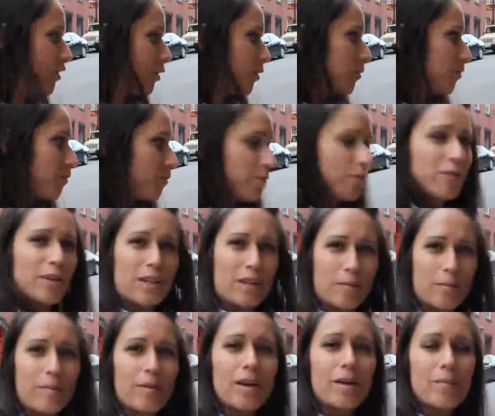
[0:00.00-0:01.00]
you fit a,
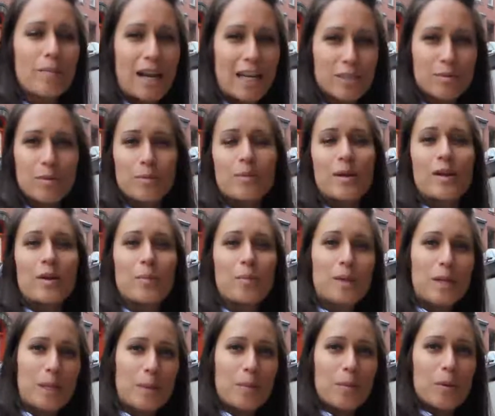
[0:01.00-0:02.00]
a, maximum amount of
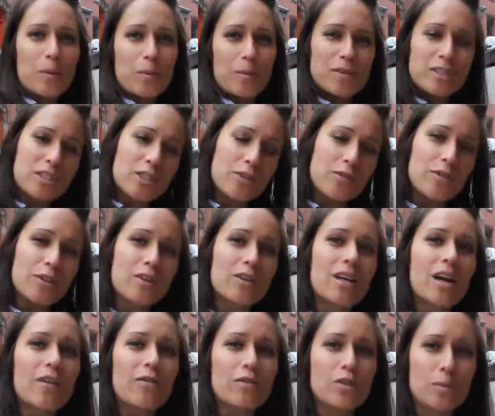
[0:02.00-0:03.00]
people but still feel
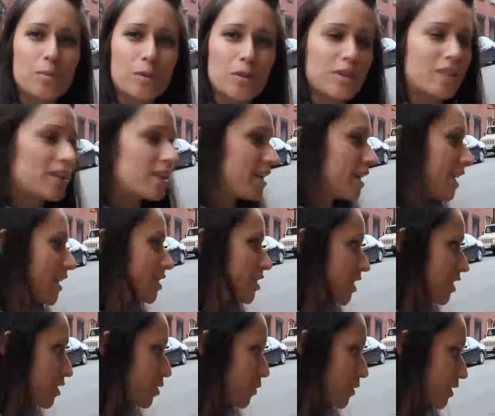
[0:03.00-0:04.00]
comfortable and engaged.
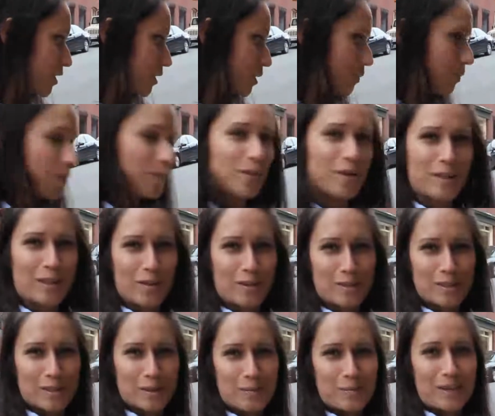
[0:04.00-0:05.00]
And it's really, you know,
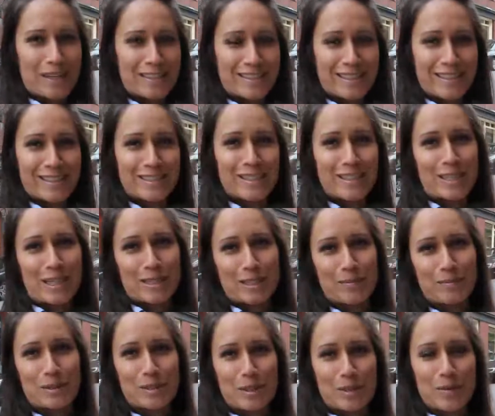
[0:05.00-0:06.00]
it's amazing. It's a
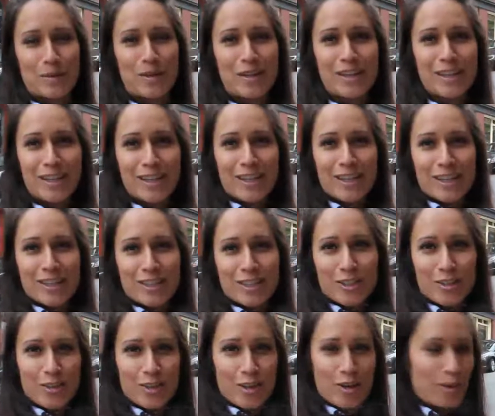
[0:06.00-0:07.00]
testament to the
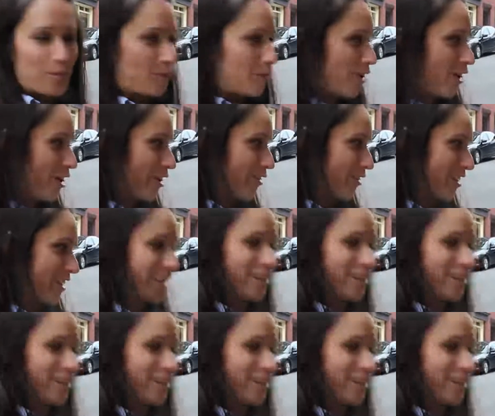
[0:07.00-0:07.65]
to the camaraderie